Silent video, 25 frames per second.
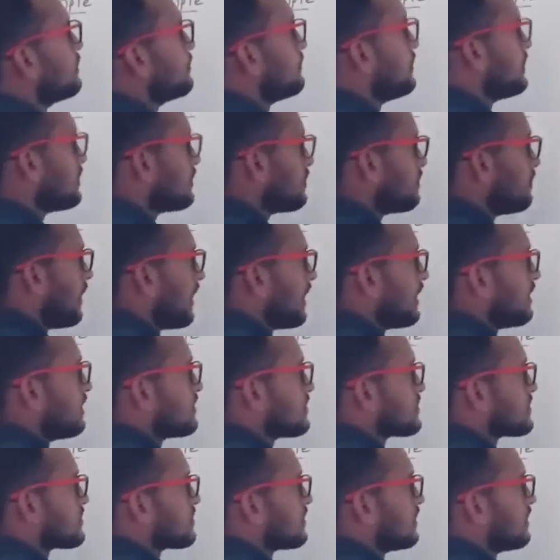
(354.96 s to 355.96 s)
with
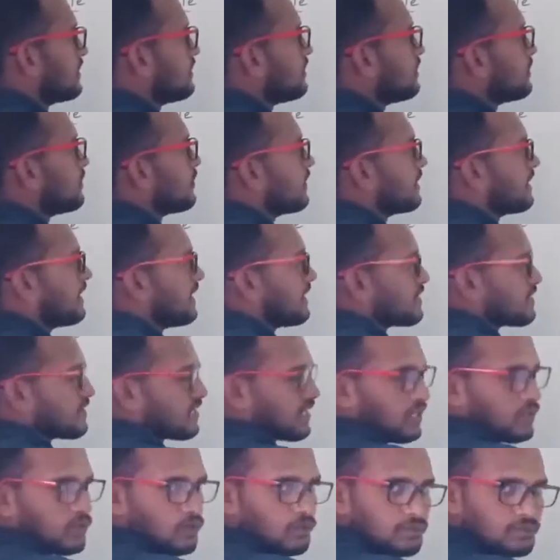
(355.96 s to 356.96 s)
minus 10, you will get
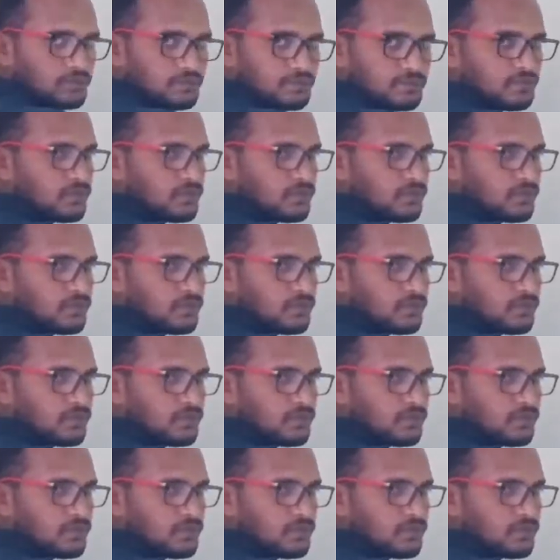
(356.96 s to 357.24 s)
0.